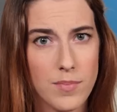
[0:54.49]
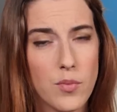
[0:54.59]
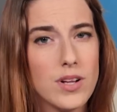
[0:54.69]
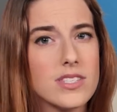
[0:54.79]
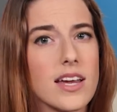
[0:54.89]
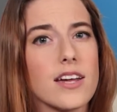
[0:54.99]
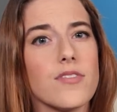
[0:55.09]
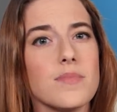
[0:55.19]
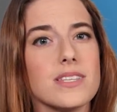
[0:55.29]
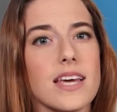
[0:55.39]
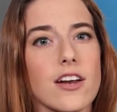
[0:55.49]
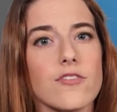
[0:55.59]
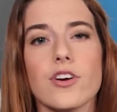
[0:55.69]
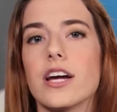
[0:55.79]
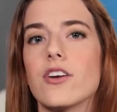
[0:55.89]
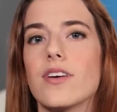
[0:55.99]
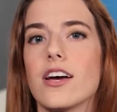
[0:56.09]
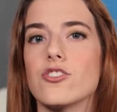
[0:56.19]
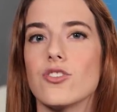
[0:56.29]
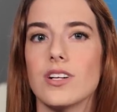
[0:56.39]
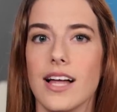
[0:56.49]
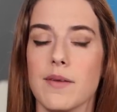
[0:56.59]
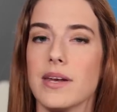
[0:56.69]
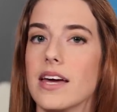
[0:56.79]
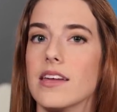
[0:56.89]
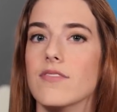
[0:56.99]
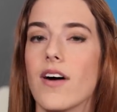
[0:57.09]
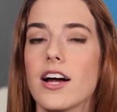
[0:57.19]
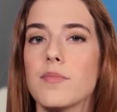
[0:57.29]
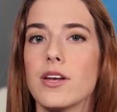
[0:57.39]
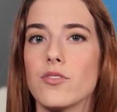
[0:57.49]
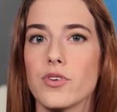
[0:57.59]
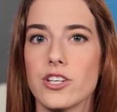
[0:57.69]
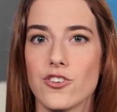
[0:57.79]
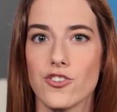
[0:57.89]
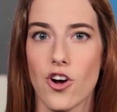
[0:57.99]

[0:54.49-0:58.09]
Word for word: But one study from the Center for International Climate and Environmental Research,